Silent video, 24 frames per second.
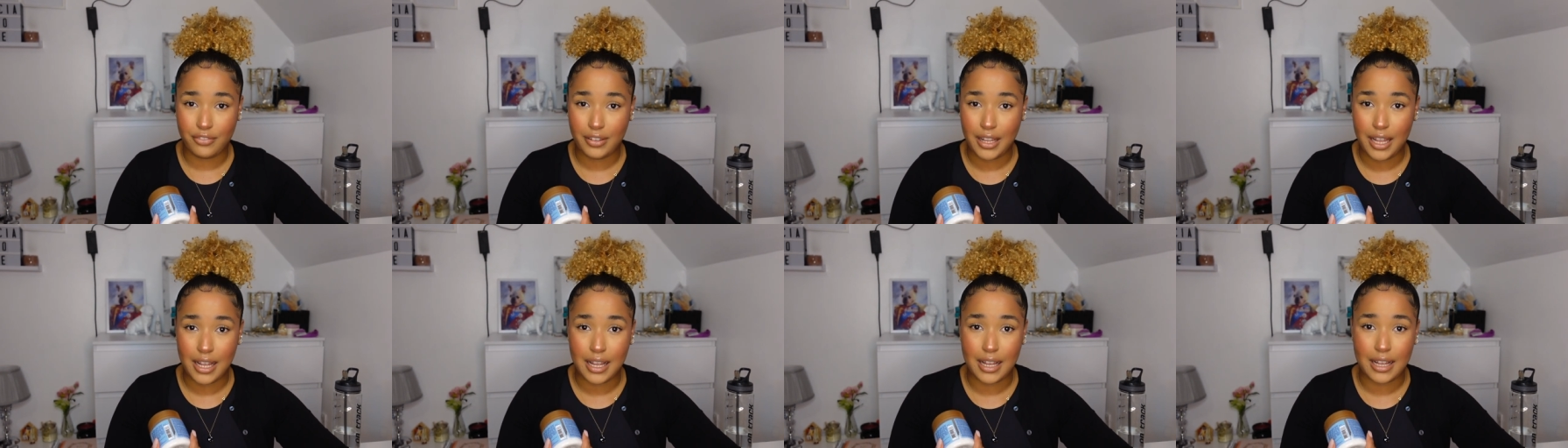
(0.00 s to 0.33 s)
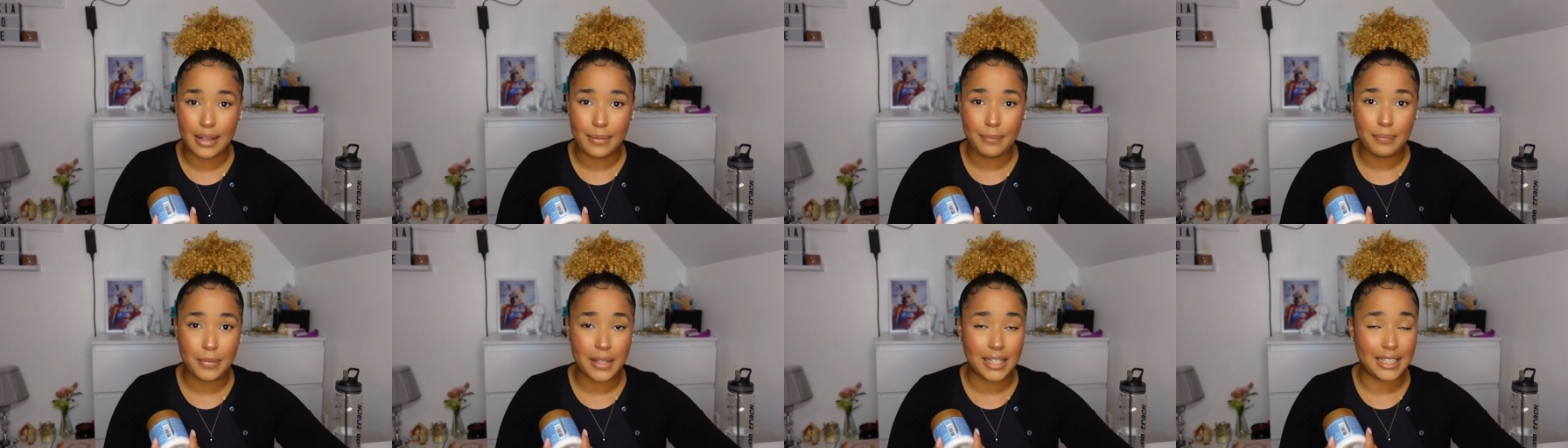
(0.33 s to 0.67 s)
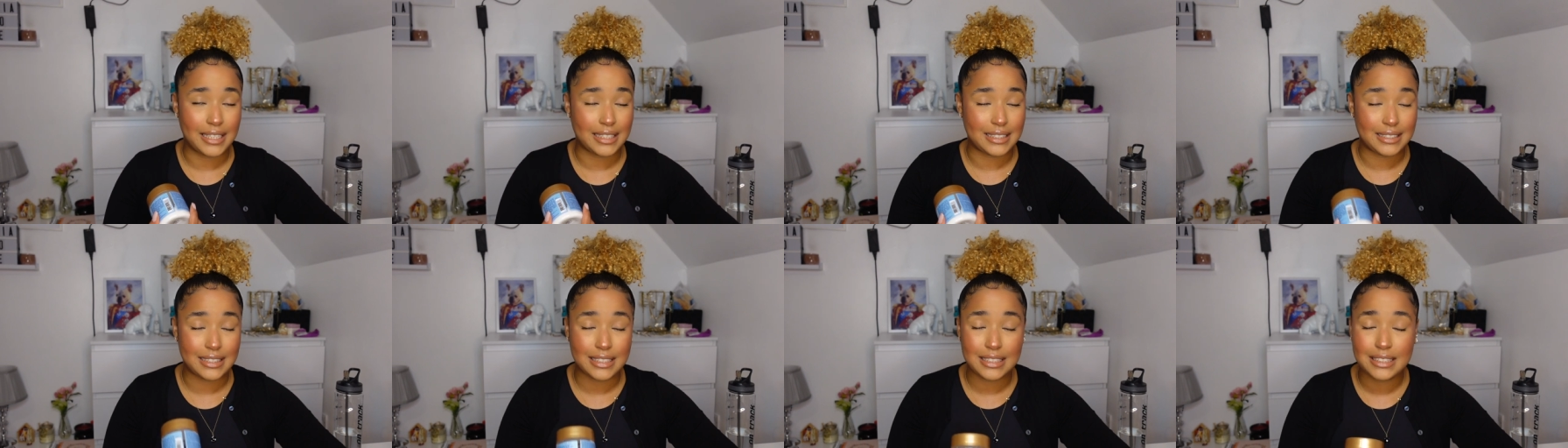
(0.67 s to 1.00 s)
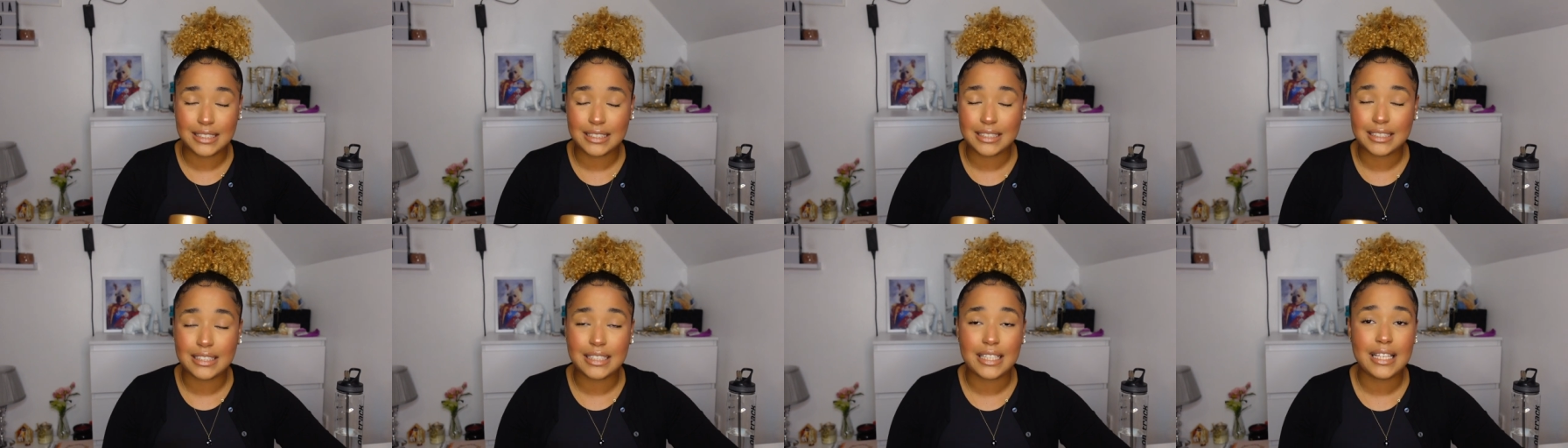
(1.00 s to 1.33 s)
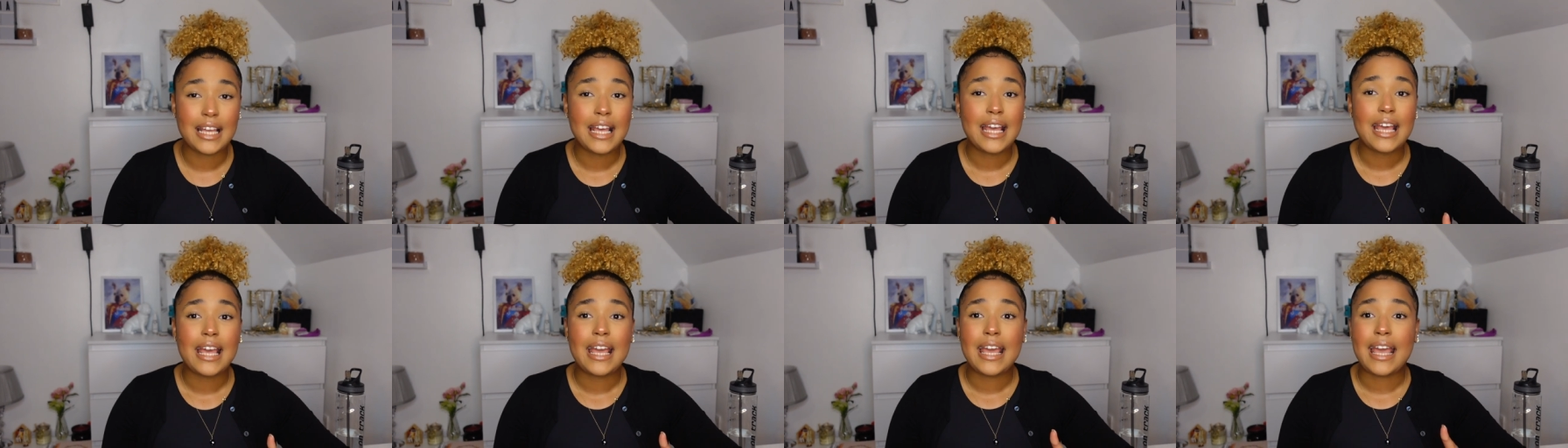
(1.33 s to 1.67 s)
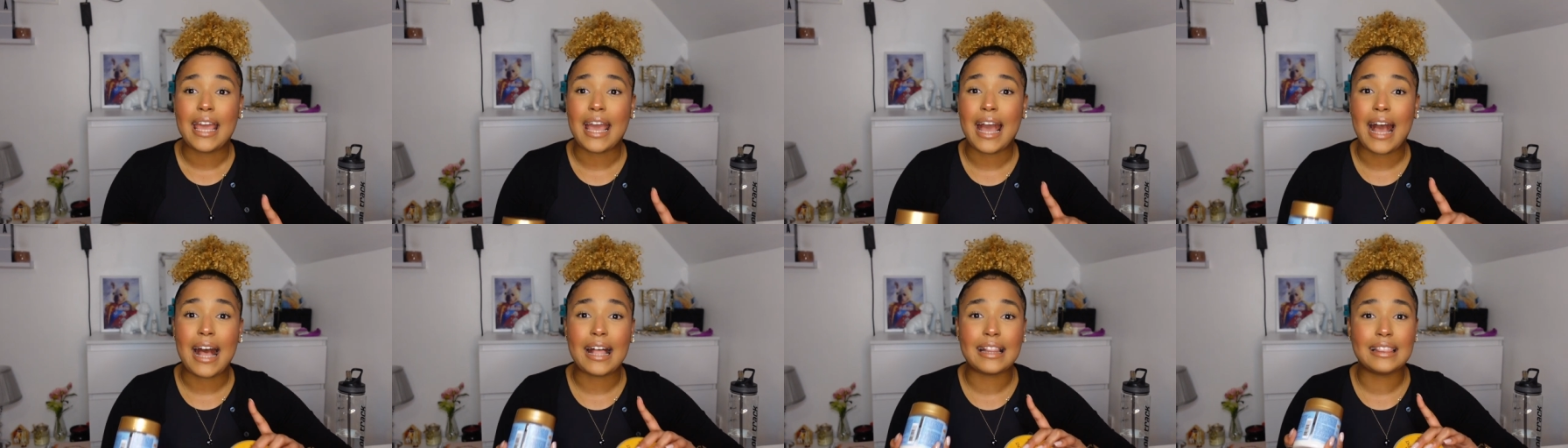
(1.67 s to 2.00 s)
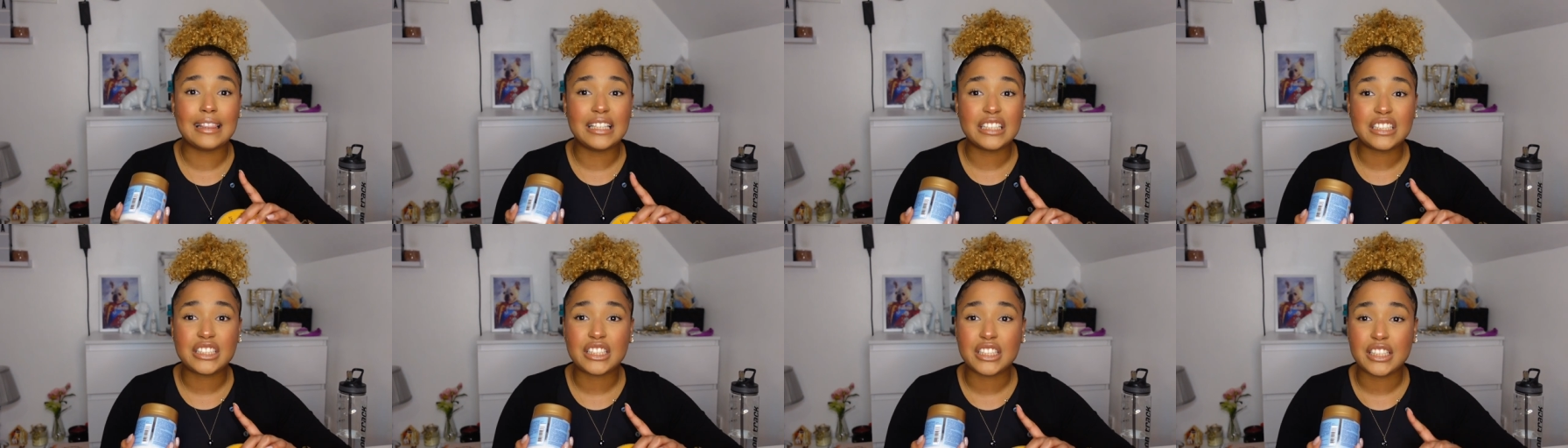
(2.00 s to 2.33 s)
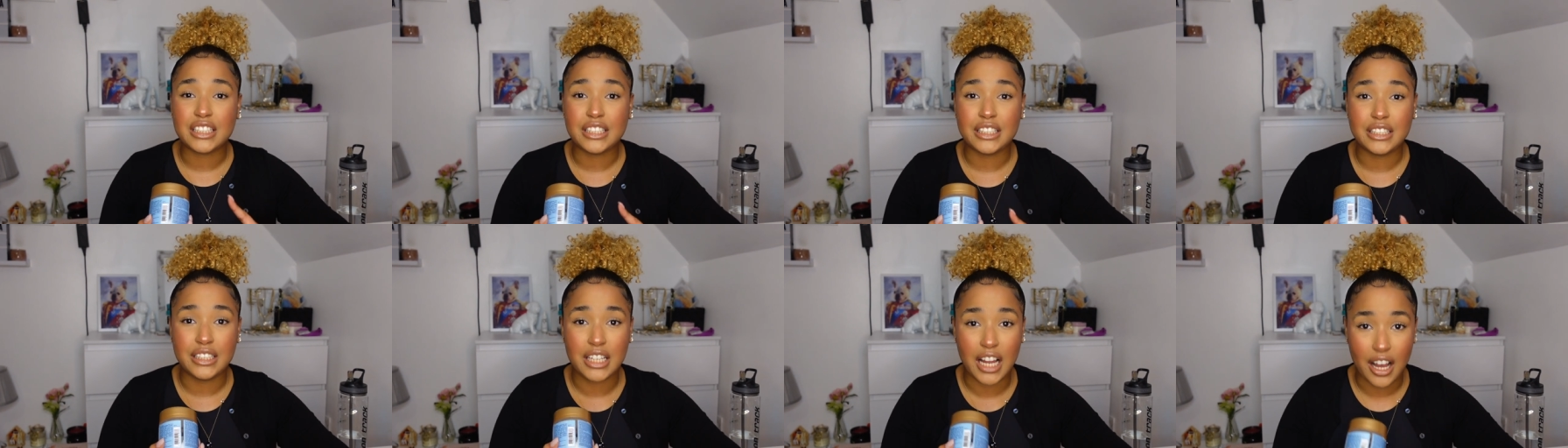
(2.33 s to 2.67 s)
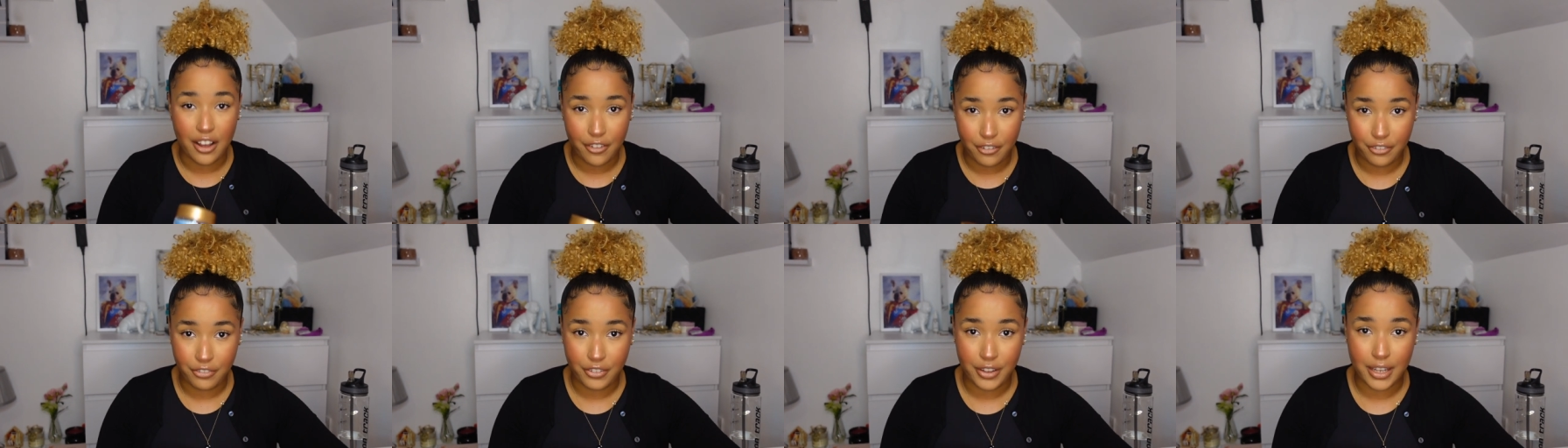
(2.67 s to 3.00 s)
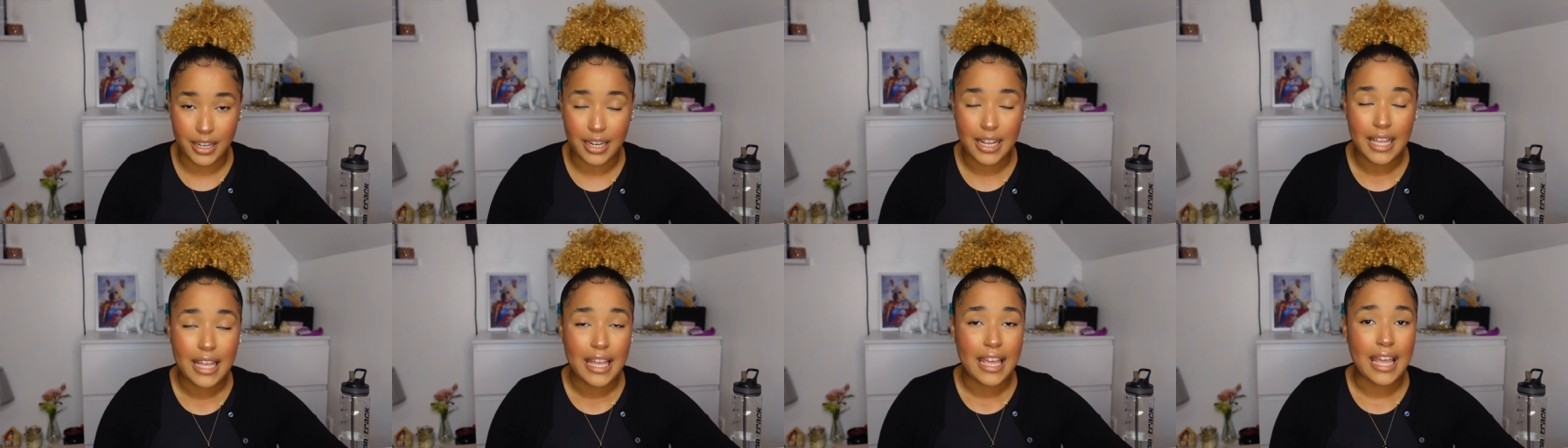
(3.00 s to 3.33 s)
elasticity, it had literally nothing.